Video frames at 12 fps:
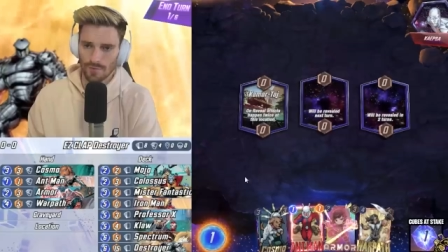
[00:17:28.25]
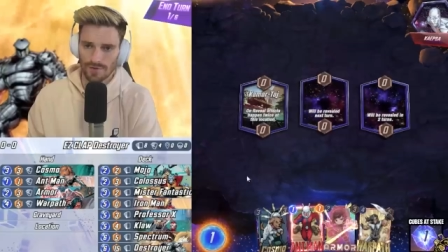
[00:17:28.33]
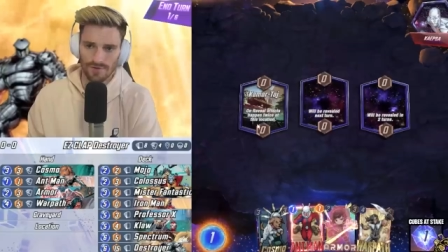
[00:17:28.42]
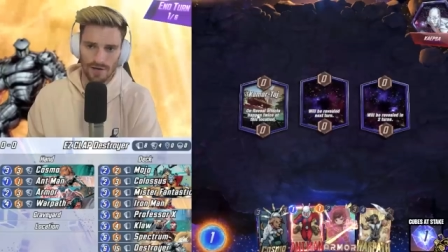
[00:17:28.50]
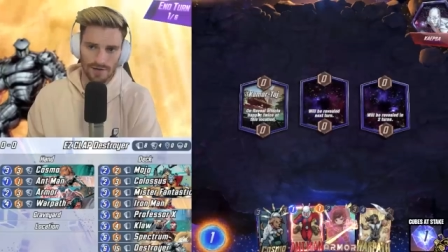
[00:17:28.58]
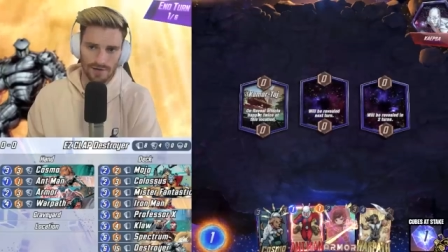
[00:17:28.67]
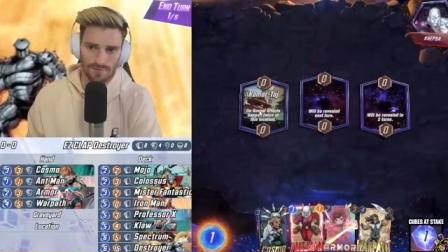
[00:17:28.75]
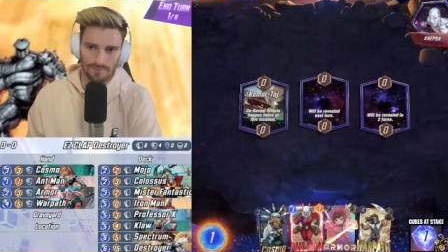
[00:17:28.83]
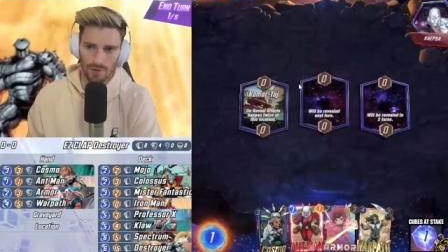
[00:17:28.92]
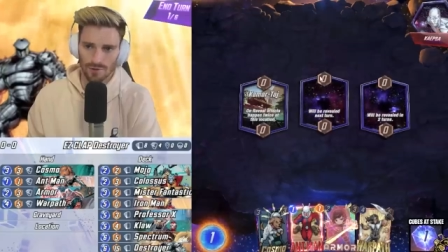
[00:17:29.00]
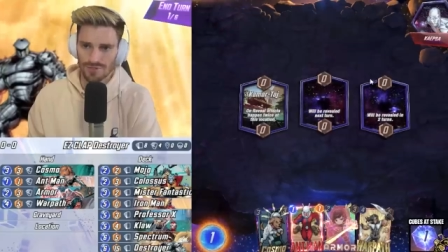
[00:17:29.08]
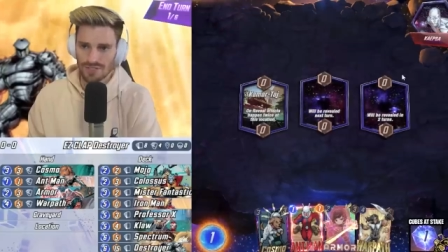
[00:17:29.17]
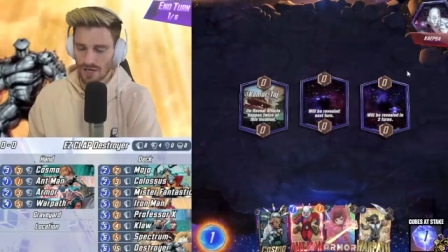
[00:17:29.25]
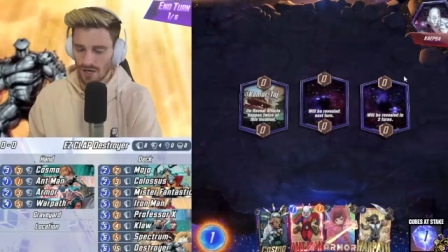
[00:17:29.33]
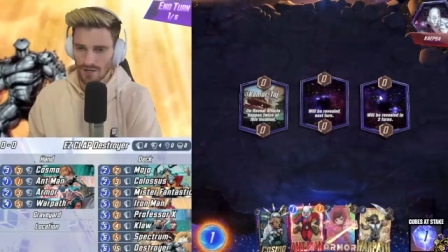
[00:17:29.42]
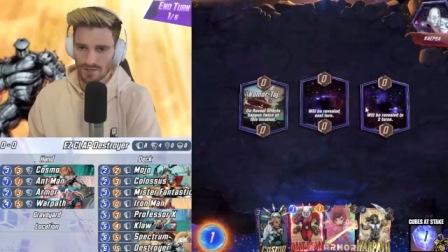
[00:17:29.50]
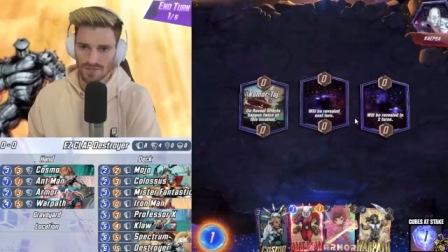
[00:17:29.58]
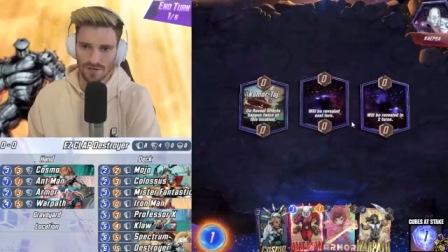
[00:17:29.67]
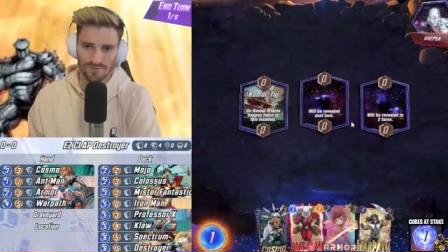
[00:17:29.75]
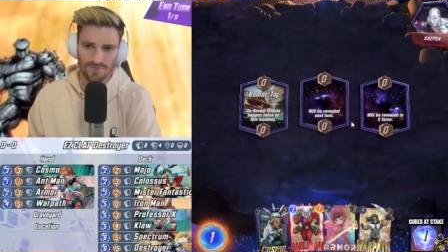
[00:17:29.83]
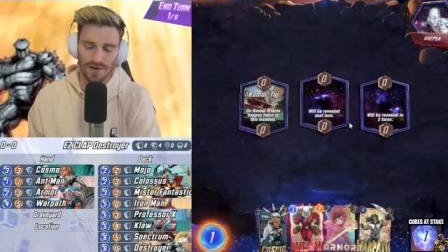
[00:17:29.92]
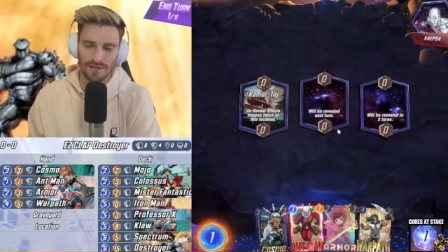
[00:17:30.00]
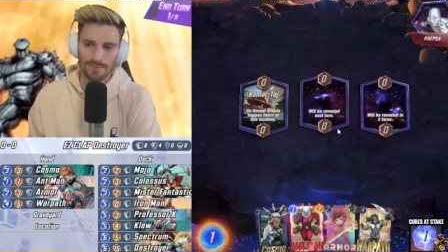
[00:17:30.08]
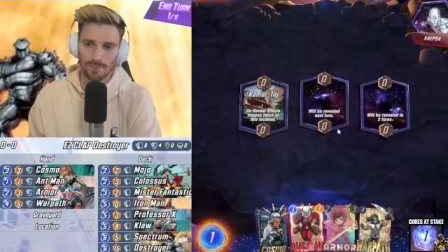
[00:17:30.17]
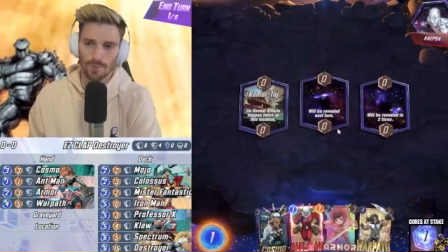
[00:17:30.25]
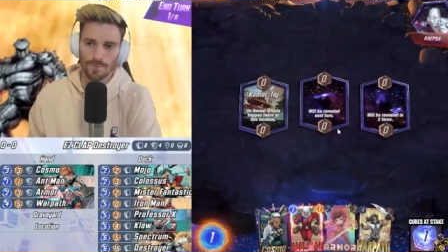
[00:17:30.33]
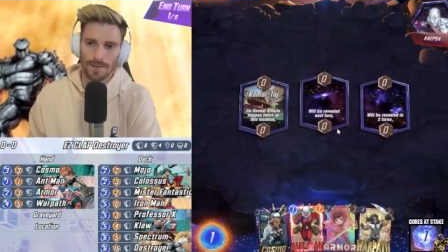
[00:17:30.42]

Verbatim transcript: We've got Kamar Taj available.